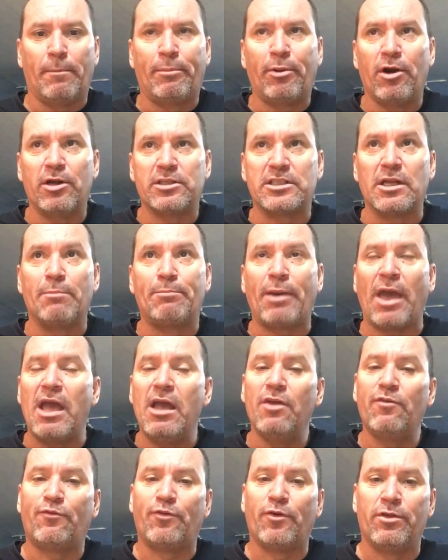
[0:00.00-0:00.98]
person
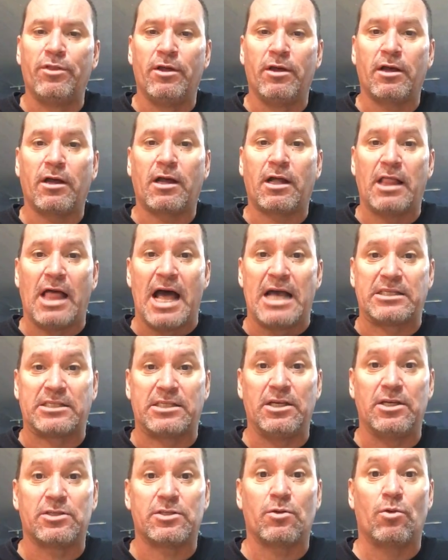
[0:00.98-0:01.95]
paying for the
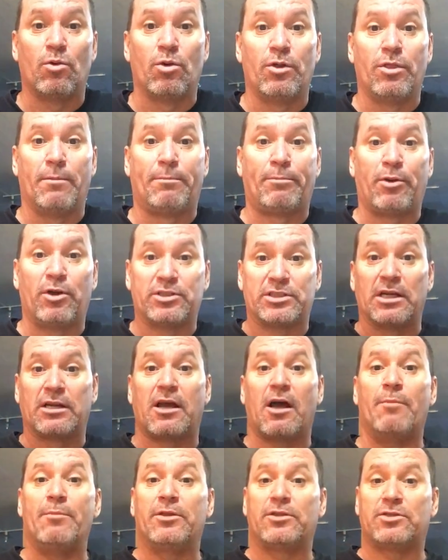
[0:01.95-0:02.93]
classes or the person
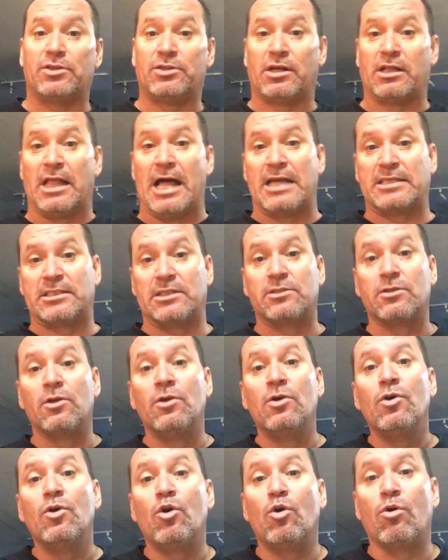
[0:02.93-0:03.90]
coming to the classes
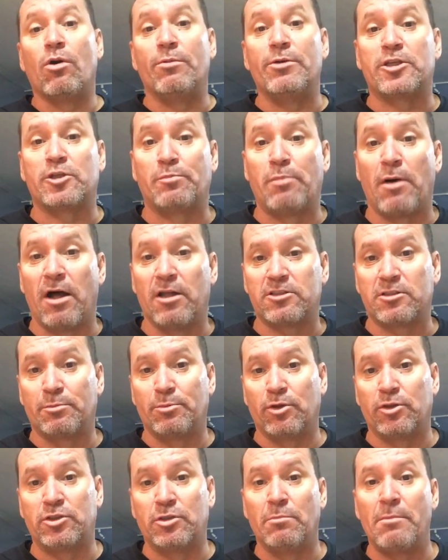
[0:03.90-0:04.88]
who are
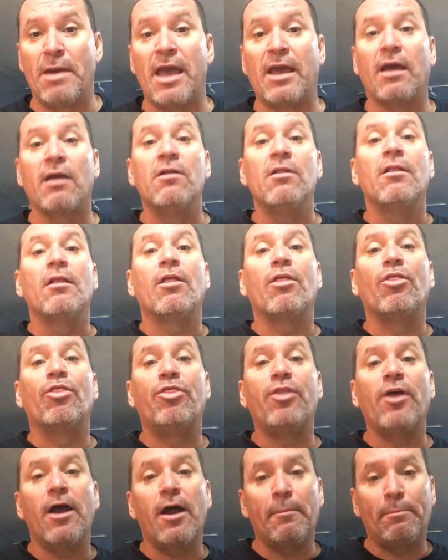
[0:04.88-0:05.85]
responsible to make
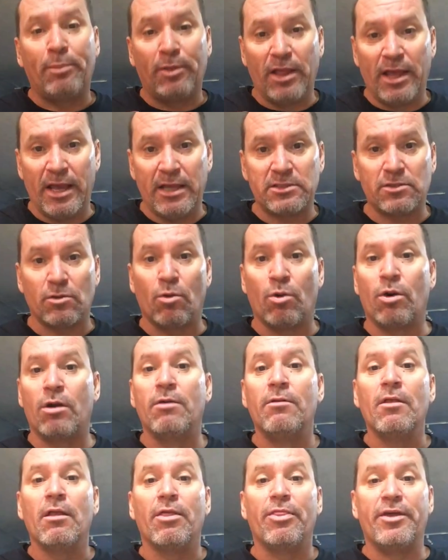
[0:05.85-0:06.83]
their place or
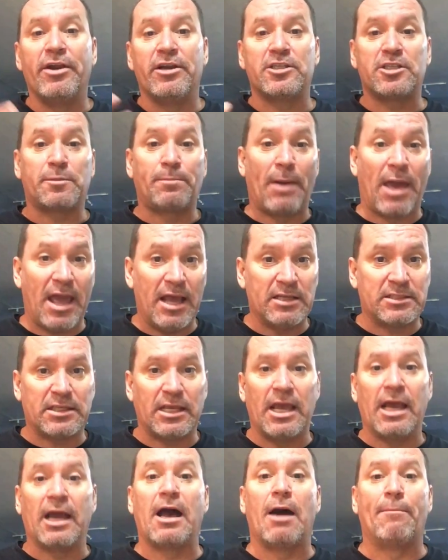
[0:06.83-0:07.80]
their space
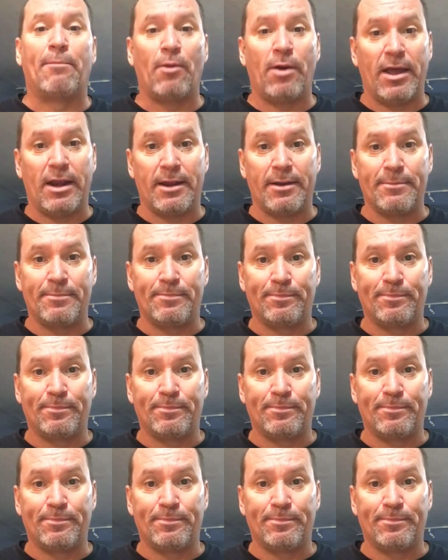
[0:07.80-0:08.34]
in capoeira.